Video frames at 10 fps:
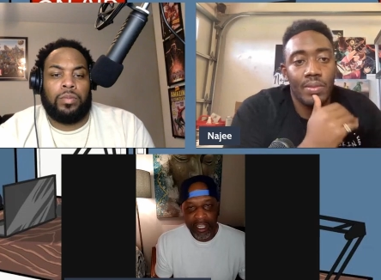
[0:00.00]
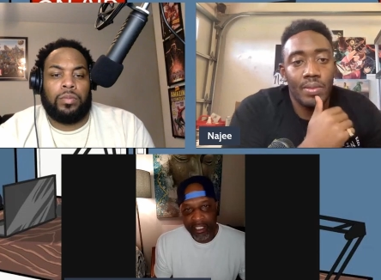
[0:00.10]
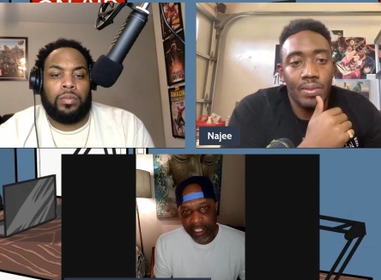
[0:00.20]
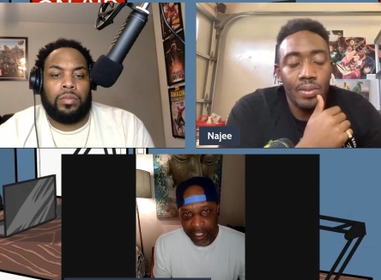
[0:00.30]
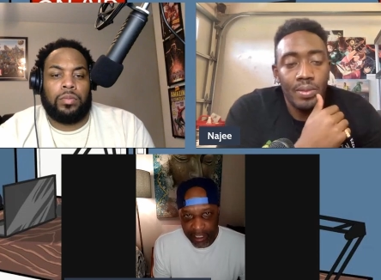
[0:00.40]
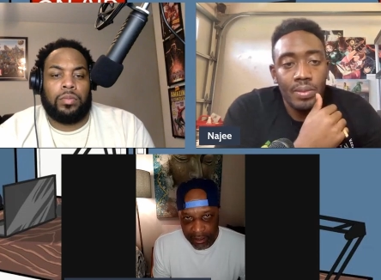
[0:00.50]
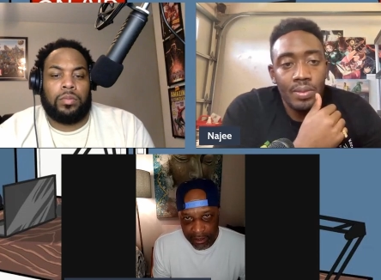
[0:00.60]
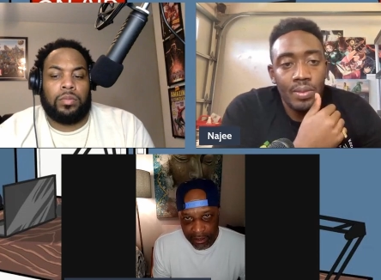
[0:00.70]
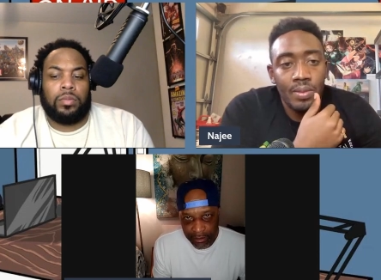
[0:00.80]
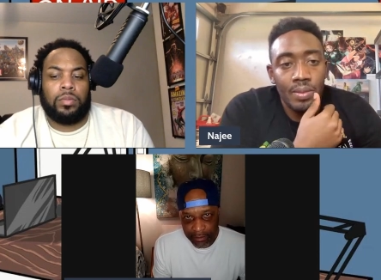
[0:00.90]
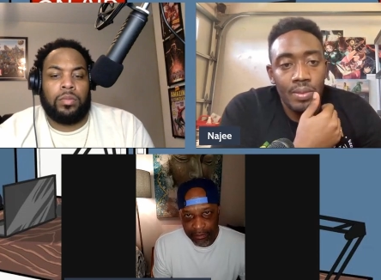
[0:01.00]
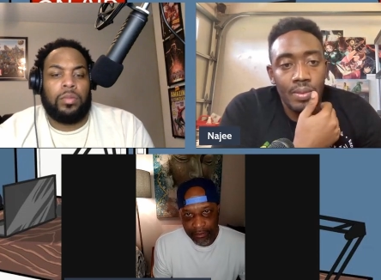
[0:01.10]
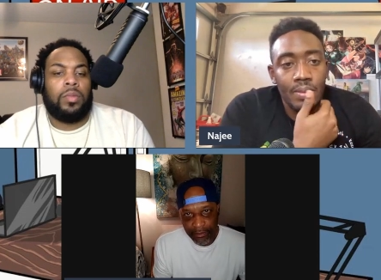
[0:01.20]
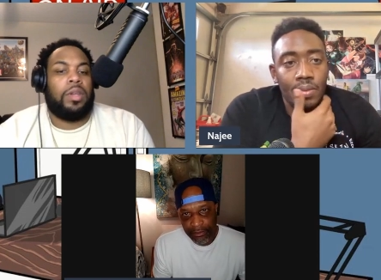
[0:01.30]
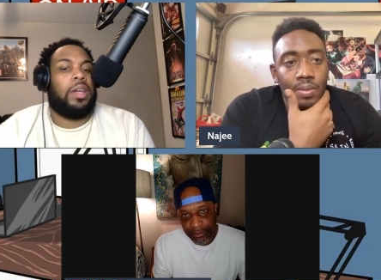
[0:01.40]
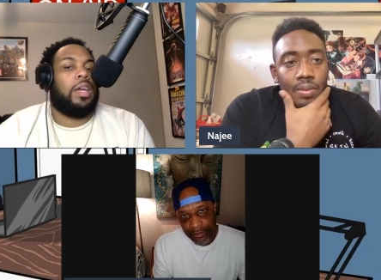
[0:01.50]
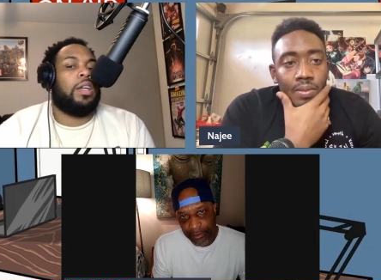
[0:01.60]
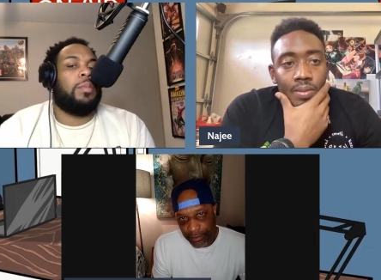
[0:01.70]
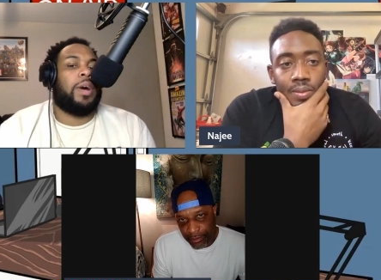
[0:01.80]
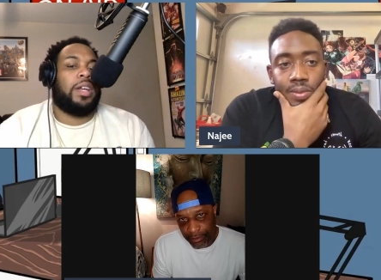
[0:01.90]
Speaker 1: like that
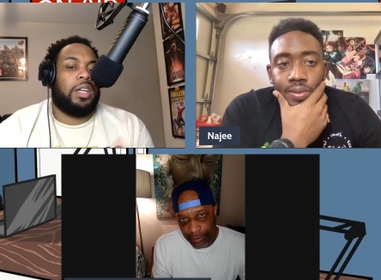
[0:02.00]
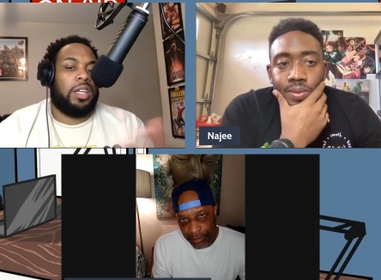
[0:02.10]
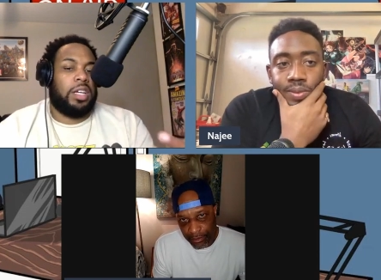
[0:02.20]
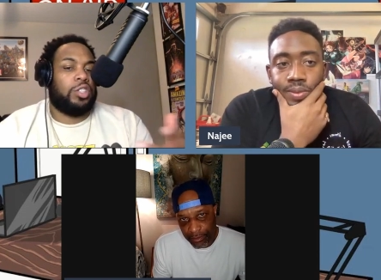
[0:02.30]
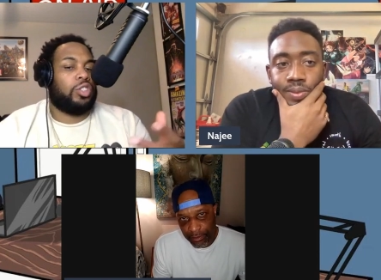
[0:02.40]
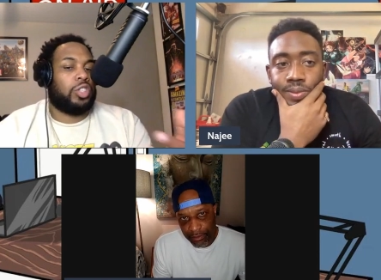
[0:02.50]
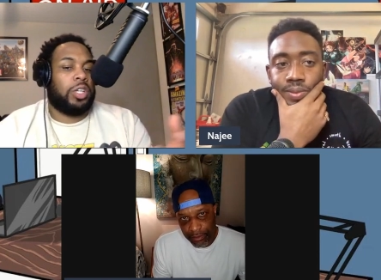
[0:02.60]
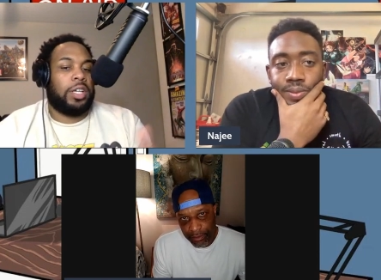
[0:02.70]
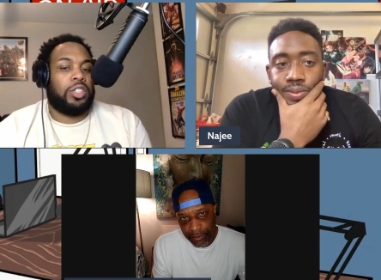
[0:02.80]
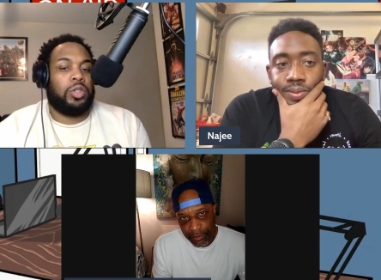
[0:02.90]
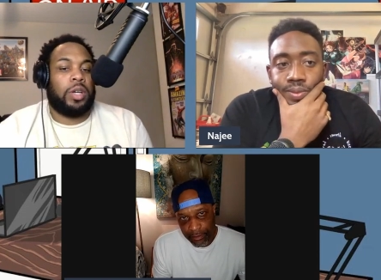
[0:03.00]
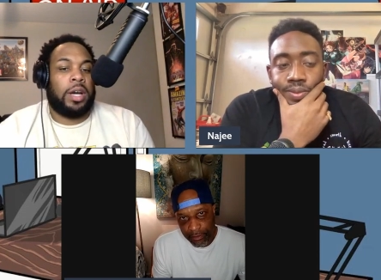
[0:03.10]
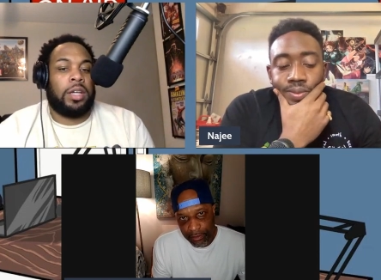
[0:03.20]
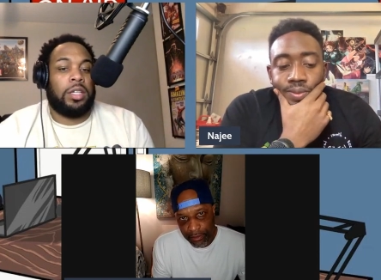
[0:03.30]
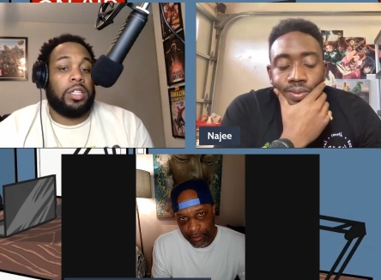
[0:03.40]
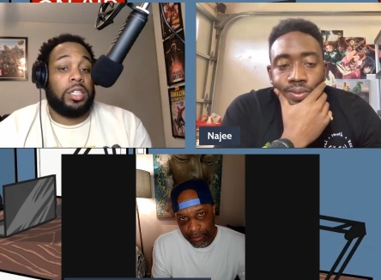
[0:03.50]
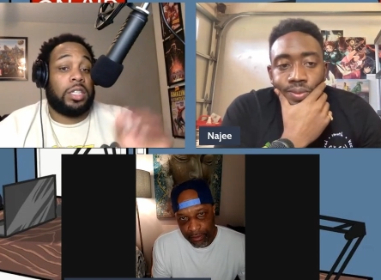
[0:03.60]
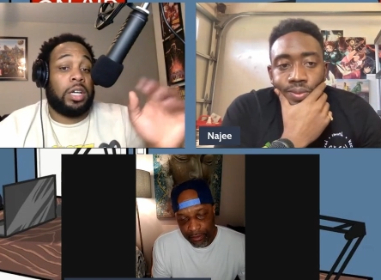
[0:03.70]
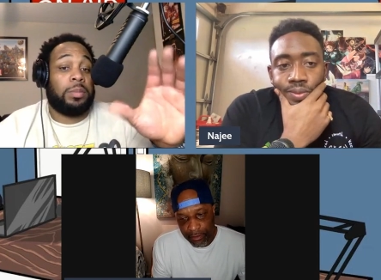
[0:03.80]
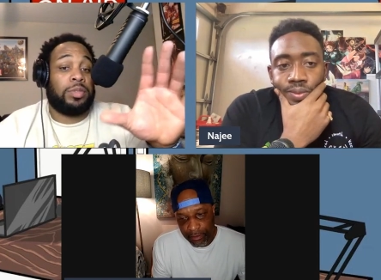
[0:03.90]
Speaker 2: anybody in the industry that you kind of look
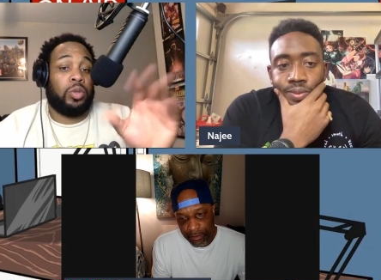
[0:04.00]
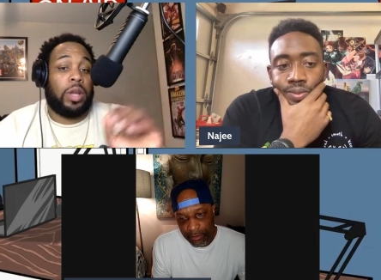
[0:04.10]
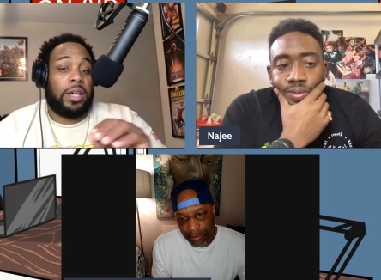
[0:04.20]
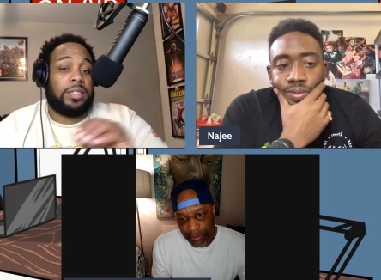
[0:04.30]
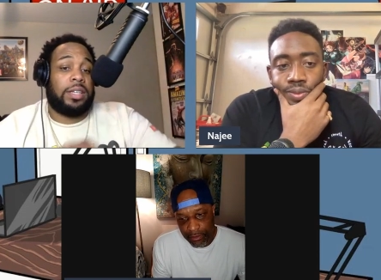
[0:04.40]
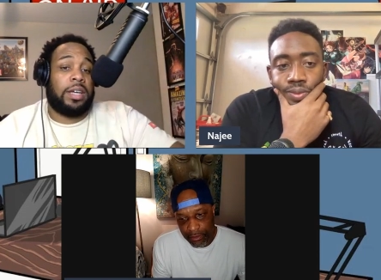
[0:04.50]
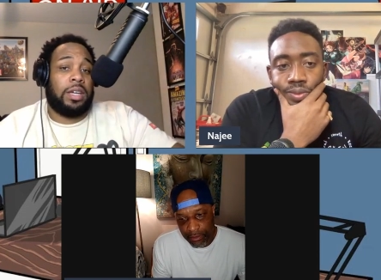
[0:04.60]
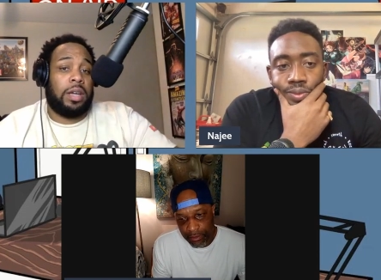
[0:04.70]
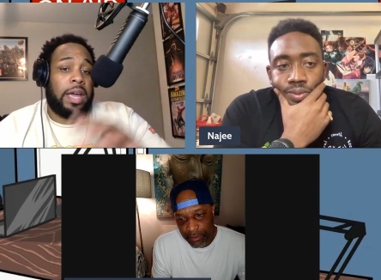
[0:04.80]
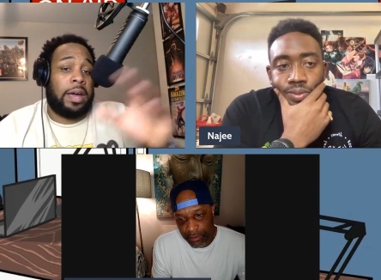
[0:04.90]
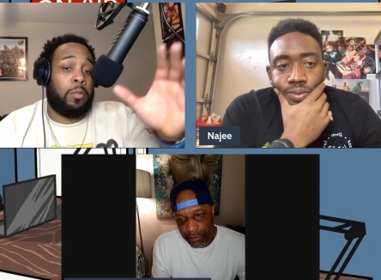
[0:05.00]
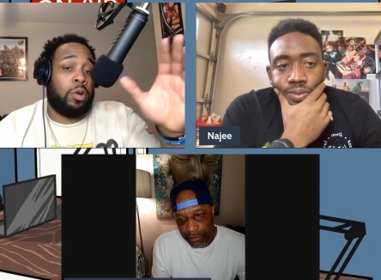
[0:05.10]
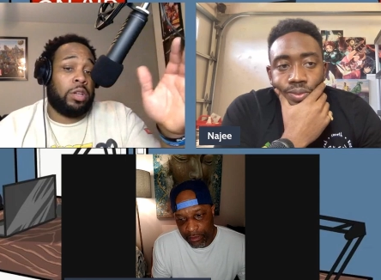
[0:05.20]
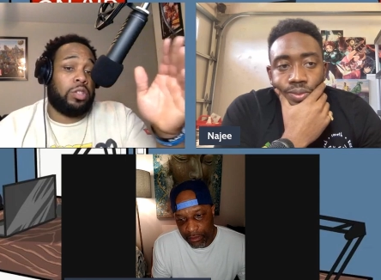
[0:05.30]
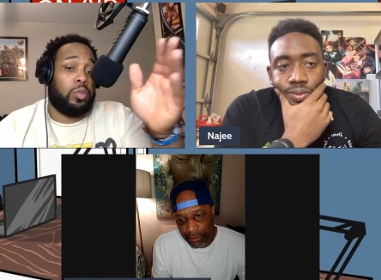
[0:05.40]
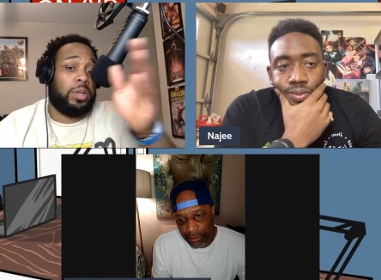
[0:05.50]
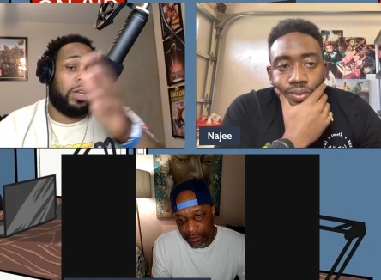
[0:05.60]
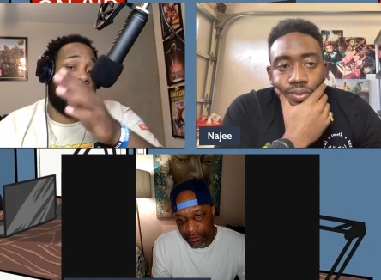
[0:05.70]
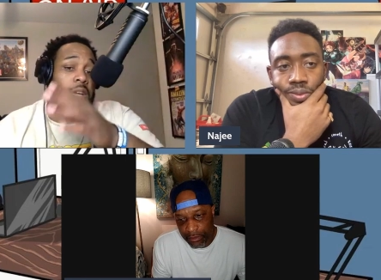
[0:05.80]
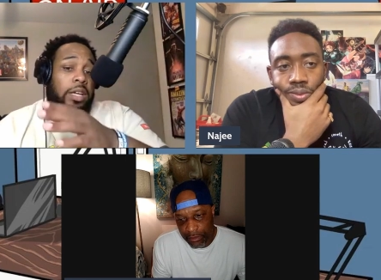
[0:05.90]
up to, like say I wanted to be
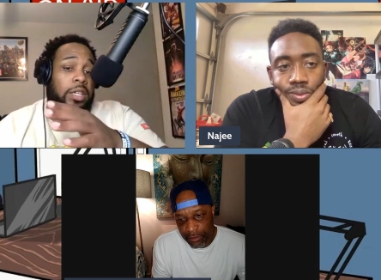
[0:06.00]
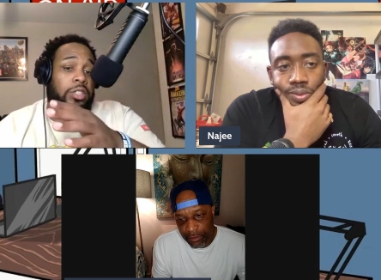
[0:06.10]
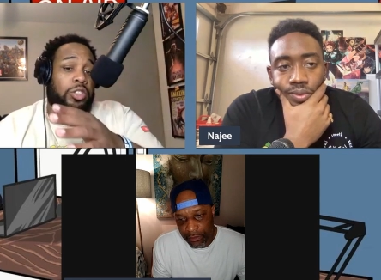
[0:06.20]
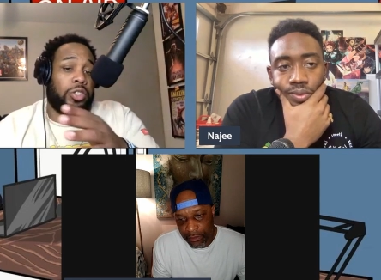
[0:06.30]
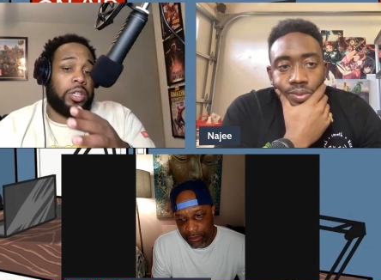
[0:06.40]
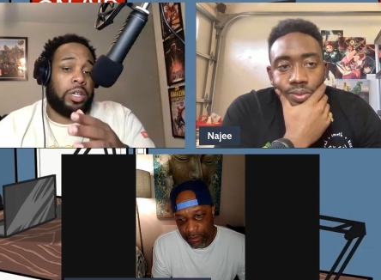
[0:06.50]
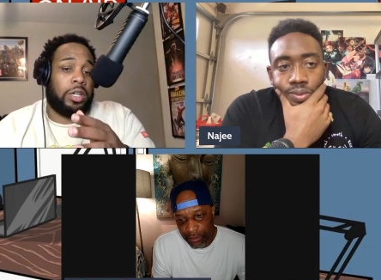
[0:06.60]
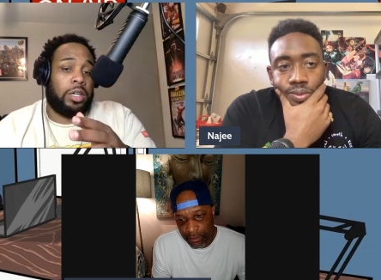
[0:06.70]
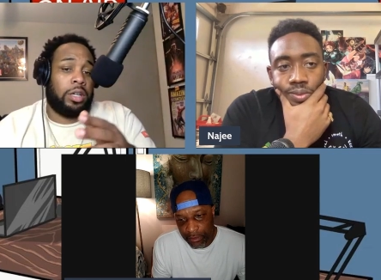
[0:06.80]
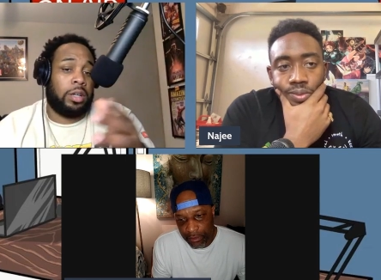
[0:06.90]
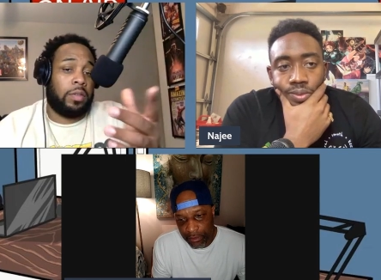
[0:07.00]
like in industry uh